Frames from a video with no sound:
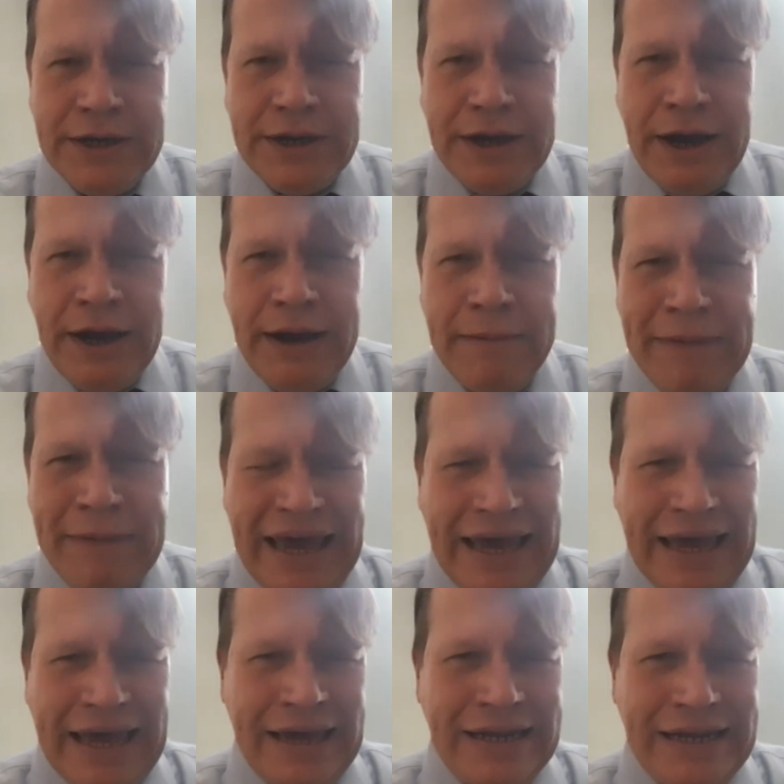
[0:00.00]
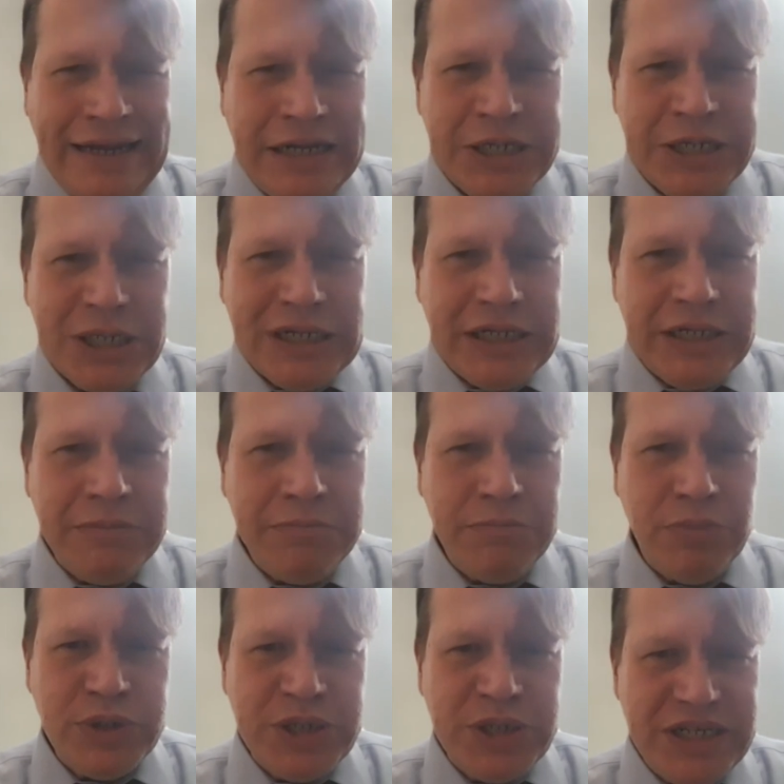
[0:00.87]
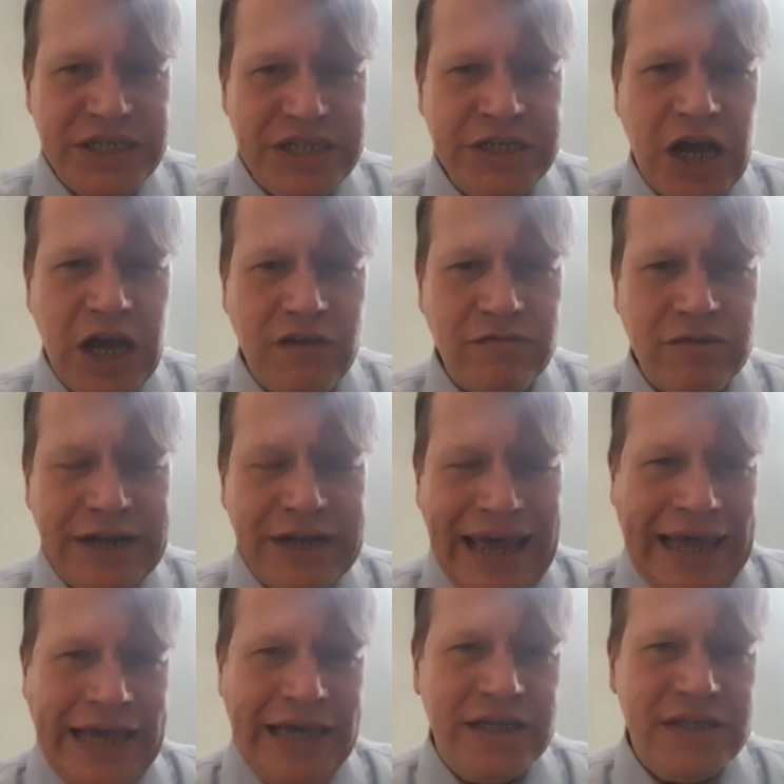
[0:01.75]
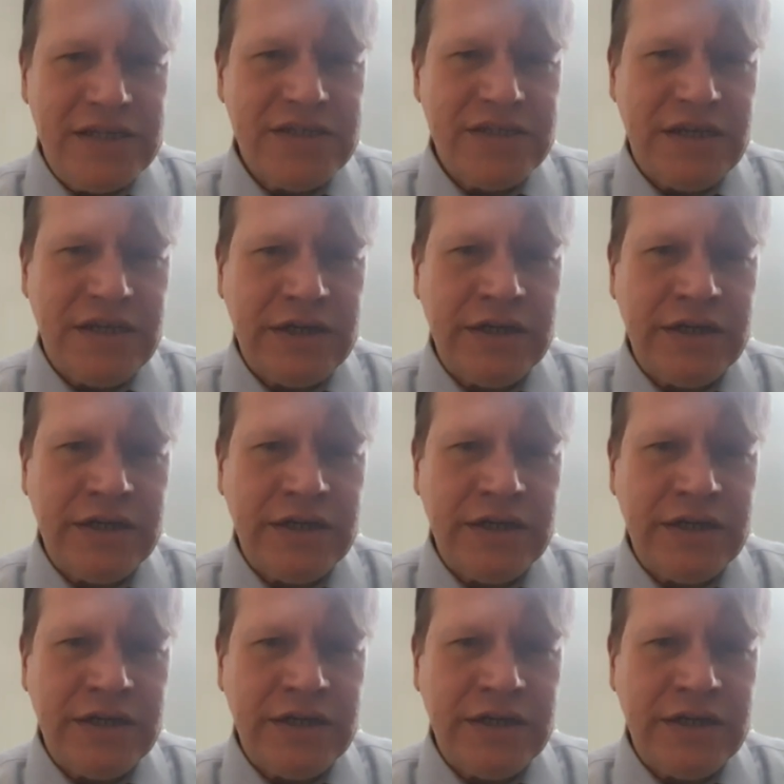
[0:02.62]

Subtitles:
And initially, Bush did govern as